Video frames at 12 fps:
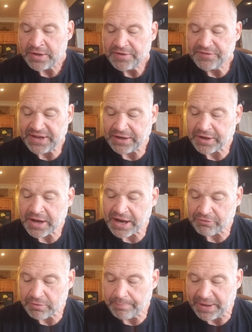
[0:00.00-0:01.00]
Zedekiah
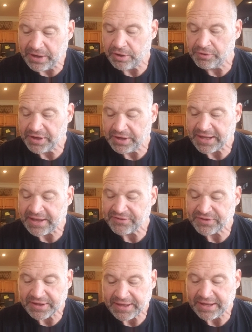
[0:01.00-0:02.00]
rebelled against
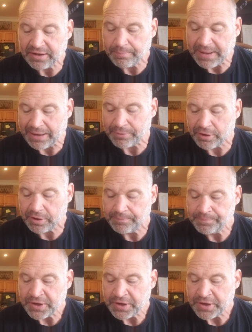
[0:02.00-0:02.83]
the king of Babylon.